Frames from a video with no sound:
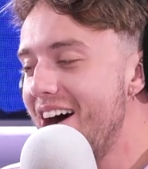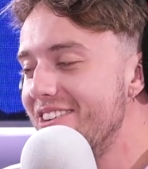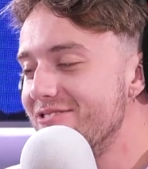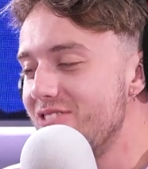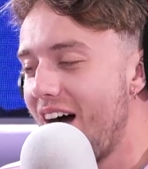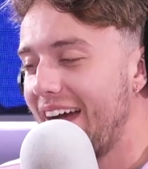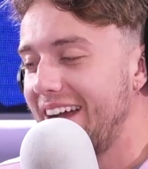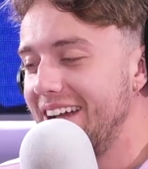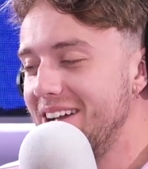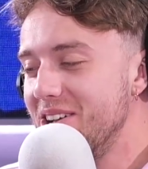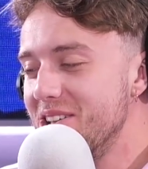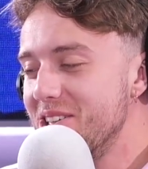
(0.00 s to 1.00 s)
Right.
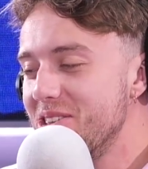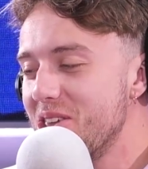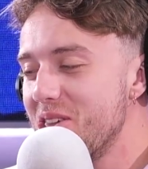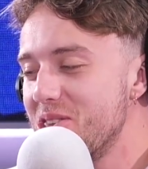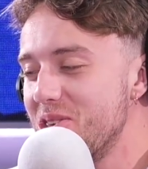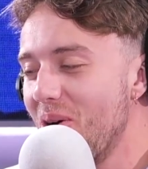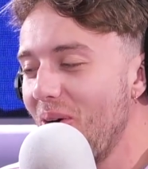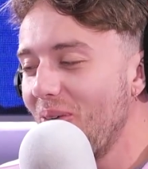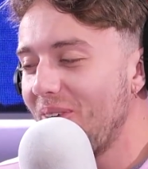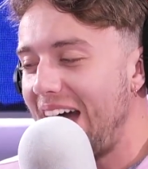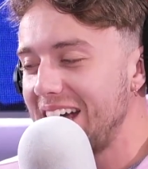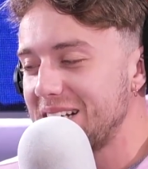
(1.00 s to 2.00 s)

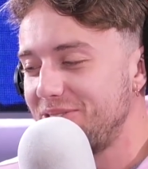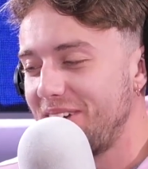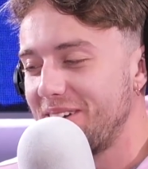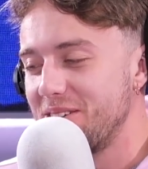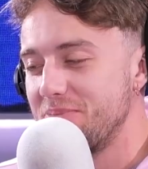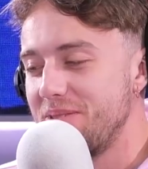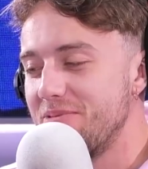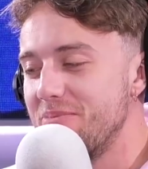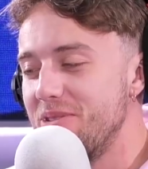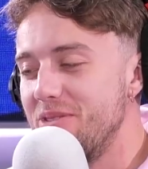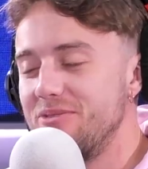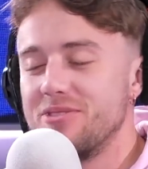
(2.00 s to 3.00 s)
Your wax figure has been
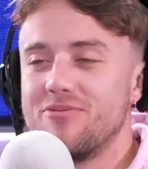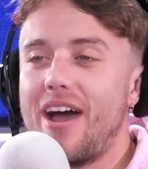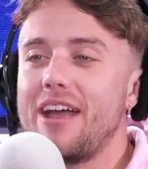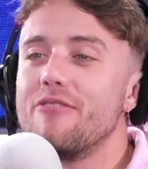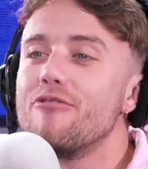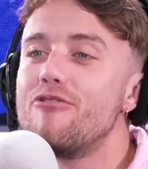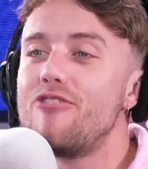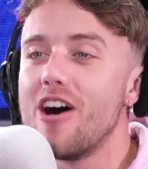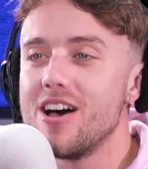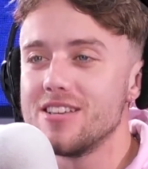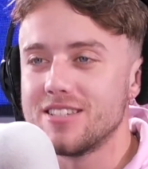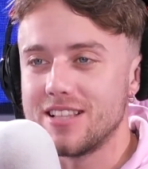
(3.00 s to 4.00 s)
removed, right?
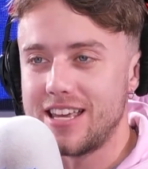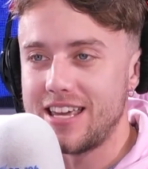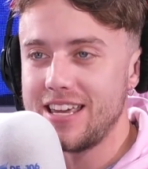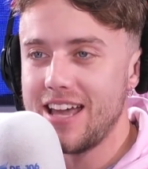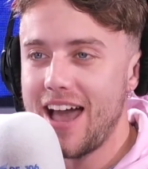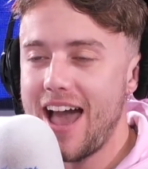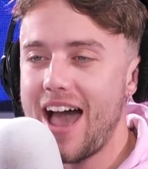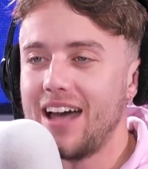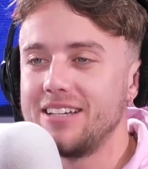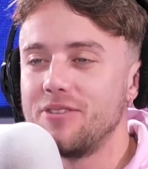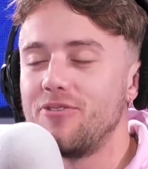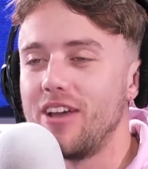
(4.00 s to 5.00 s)
Firstly,
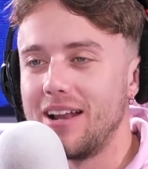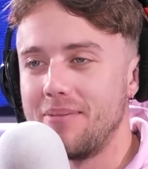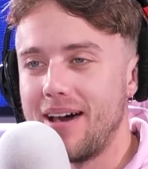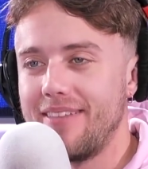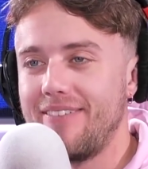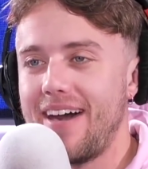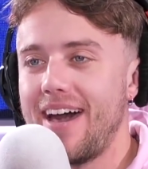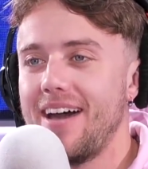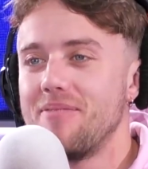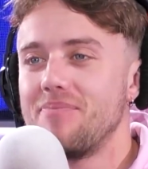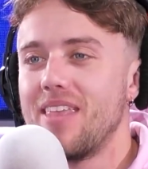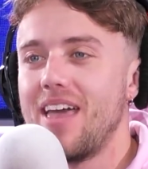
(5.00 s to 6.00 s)
how do you feel about
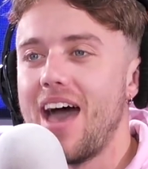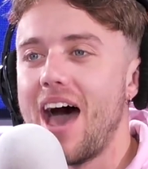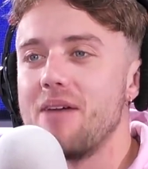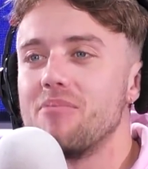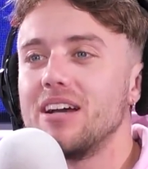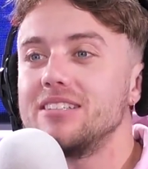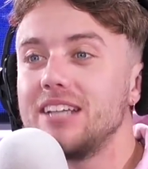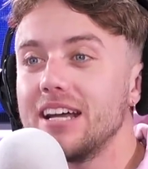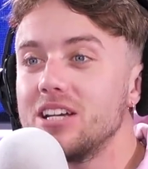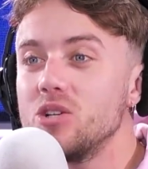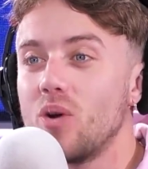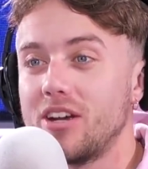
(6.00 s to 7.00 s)
that? And my
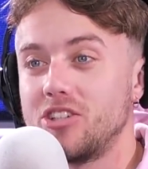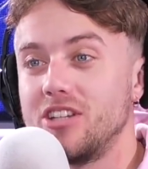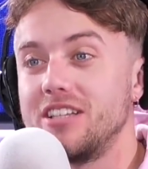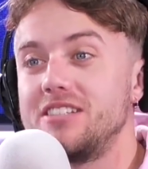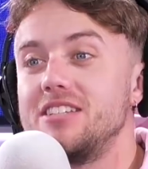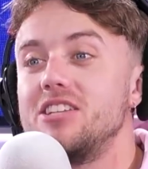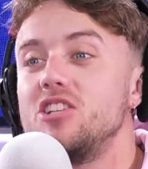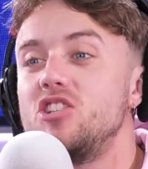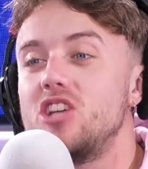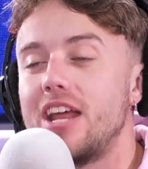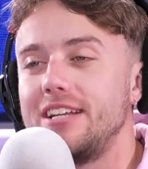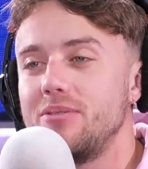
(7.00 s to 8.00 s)
second question, this is a
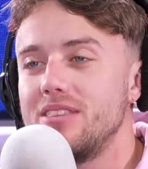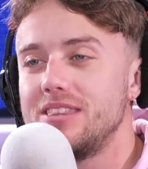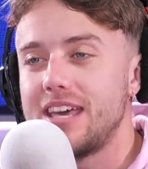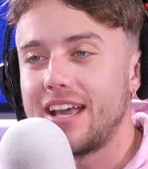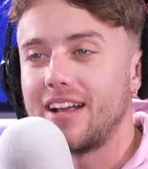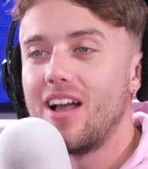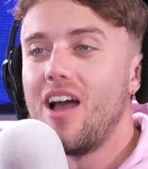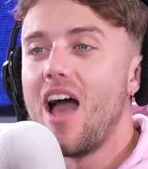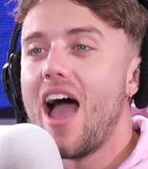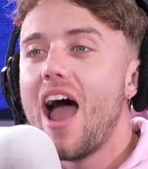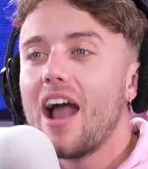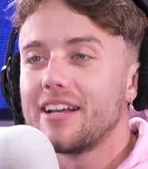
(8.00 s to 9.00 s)
genuine thing.
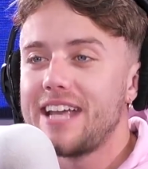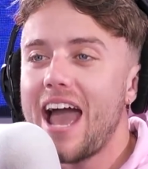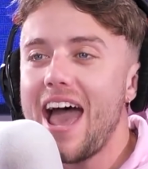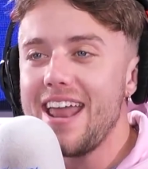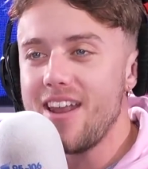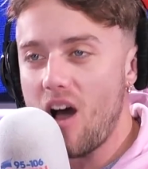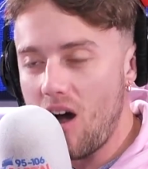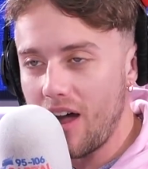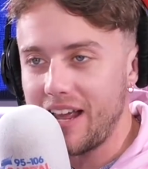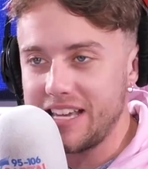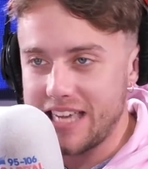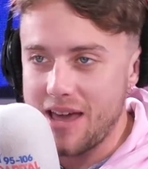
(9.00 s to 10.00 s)
Can
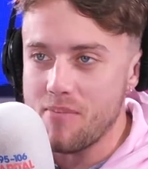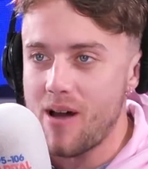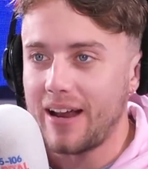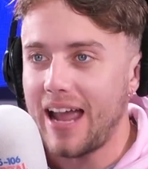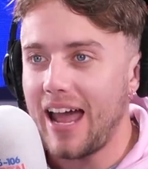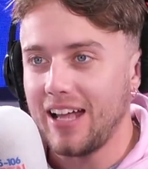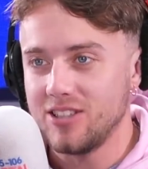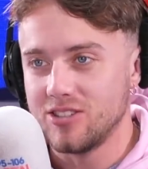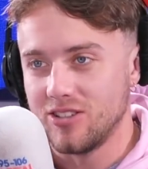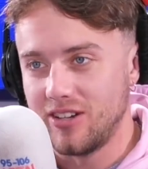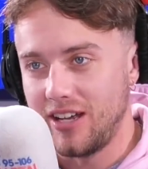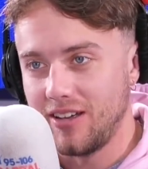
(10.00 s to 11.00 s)
I get my
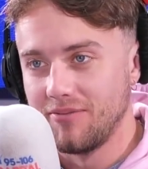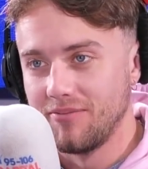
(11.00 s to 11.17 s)
hands on it?